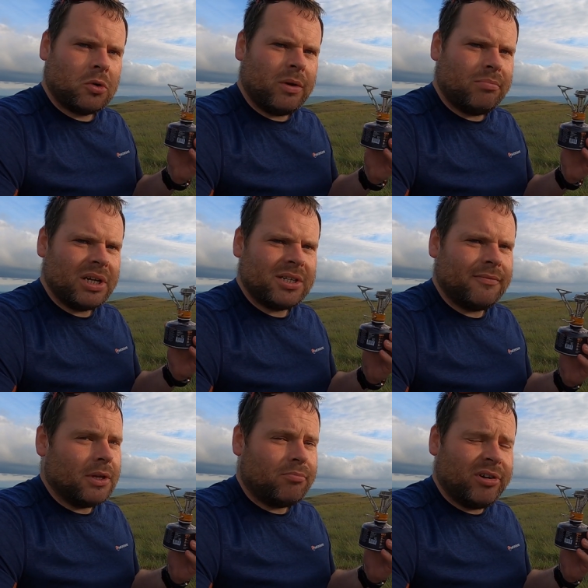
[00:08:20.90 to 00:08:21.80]
Quite
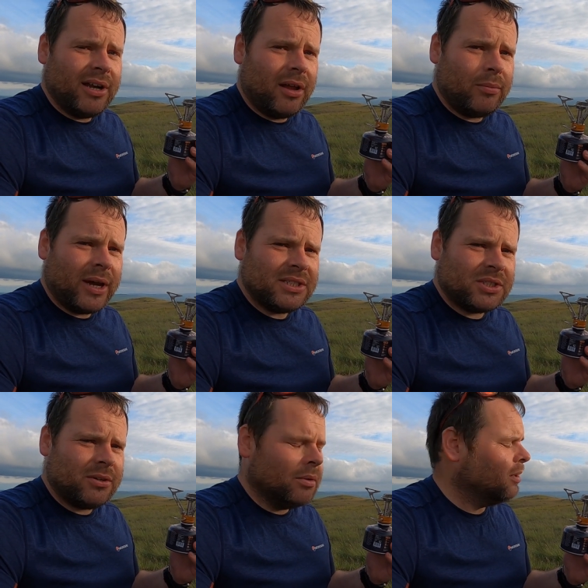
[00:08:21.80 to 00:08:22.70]
impressive. Pretty lightweight
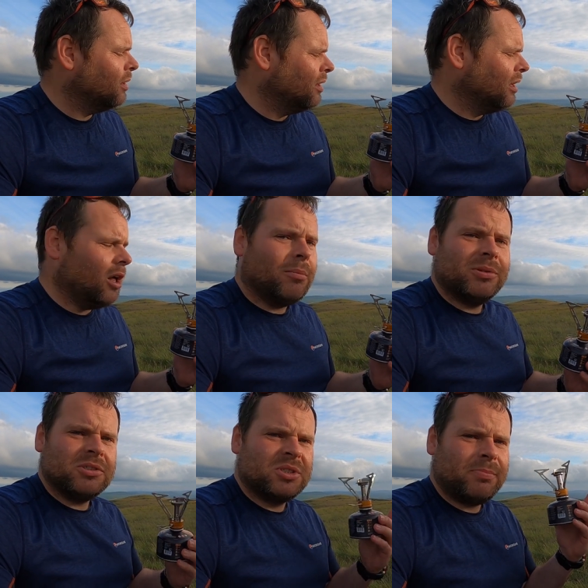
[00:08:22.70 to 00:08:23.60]
too. I'll
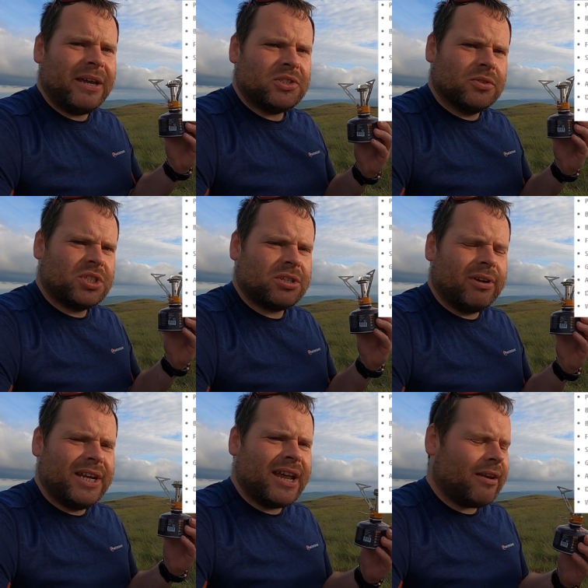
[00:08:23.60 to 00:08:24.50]
put some specs on the
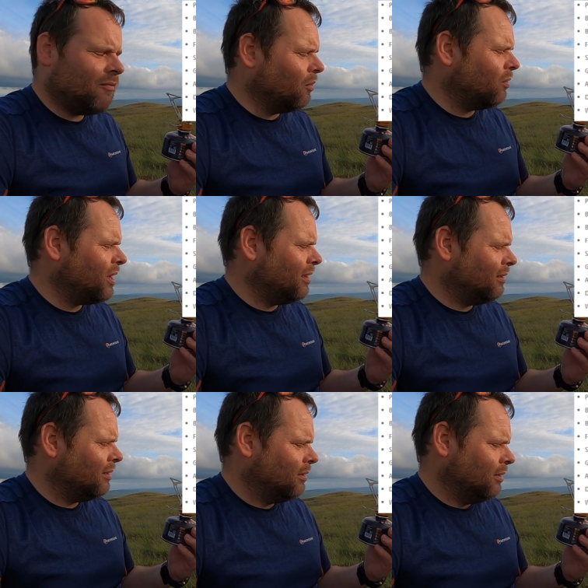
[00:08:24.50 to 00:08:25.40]
screen now for it.
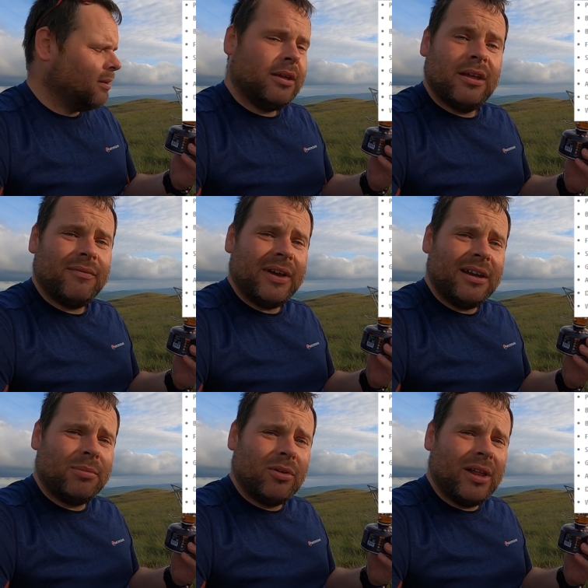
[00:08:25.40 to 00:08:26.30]

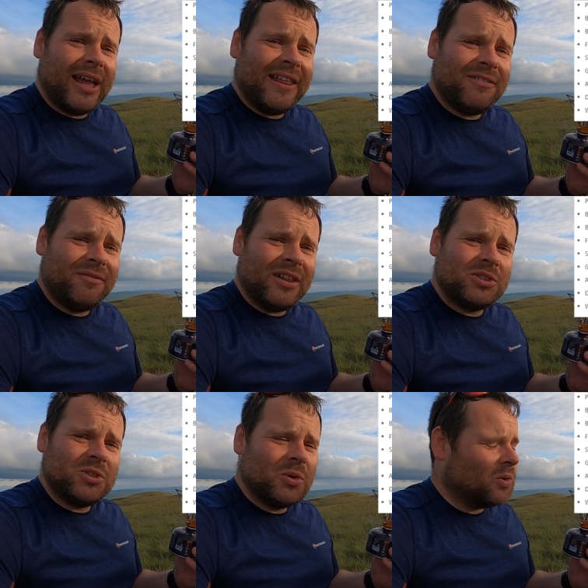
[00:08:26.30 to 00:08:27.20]
Available at the Fell
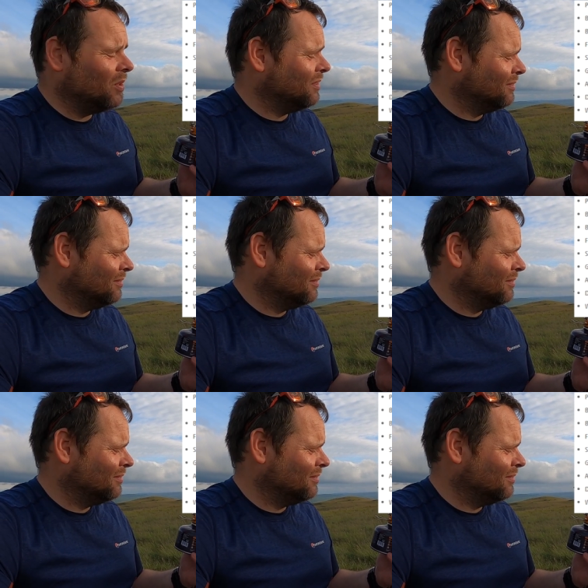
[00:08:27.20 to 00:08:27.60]
store.